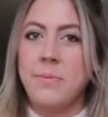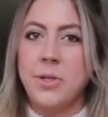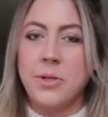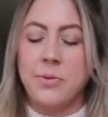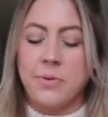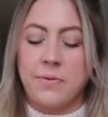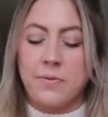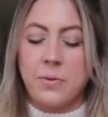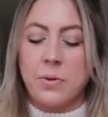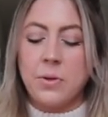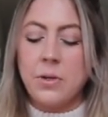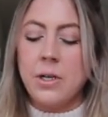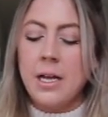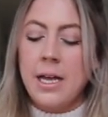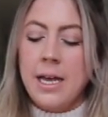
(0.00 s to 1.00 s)

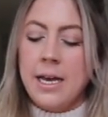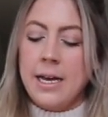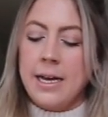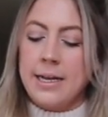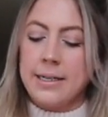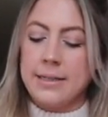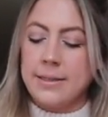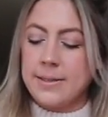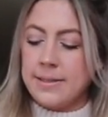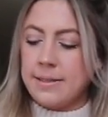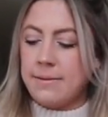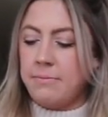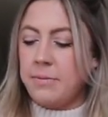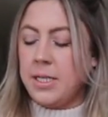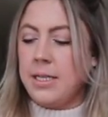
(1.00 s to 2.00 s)
beautiful I got this in
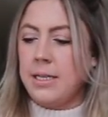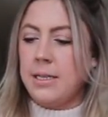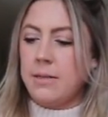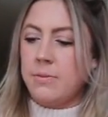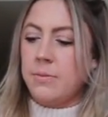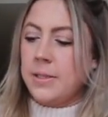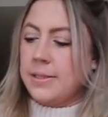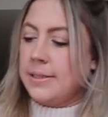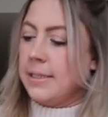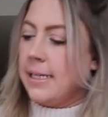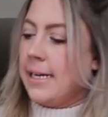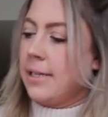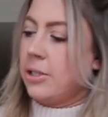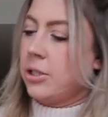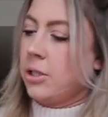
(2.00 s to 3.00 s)
a medium
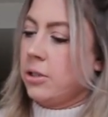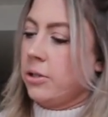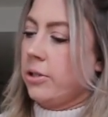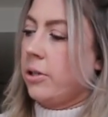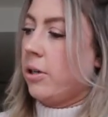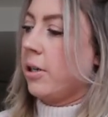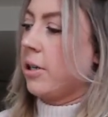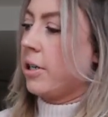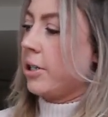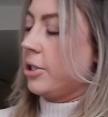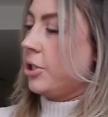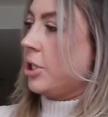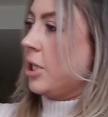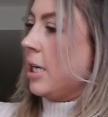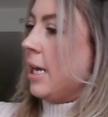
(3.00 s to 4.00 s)
slash
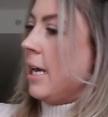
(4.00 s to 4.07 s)
large